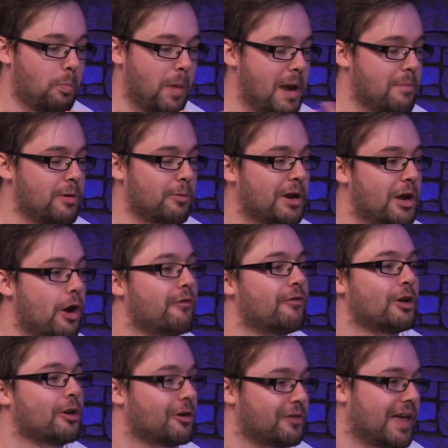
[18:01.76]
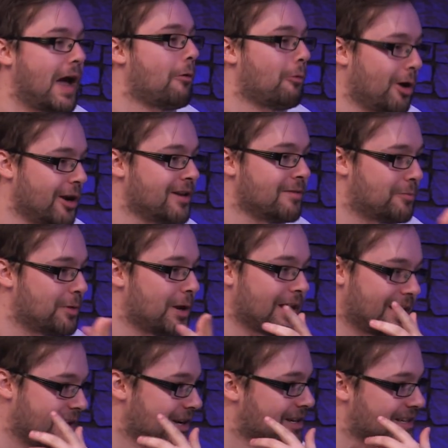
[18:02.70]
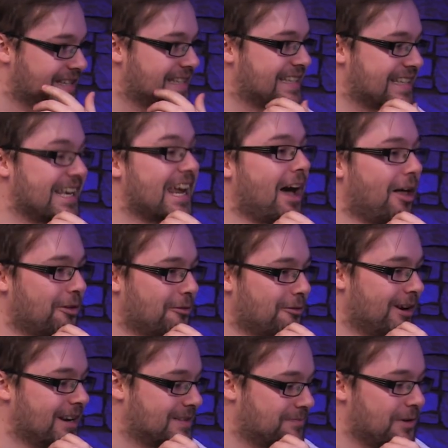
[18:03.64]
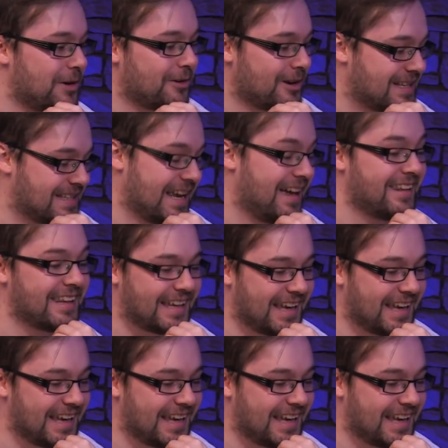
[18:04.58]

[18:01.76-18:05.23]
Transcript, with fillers: Maybe we overlook that one, because otherwise Pyrion's out of the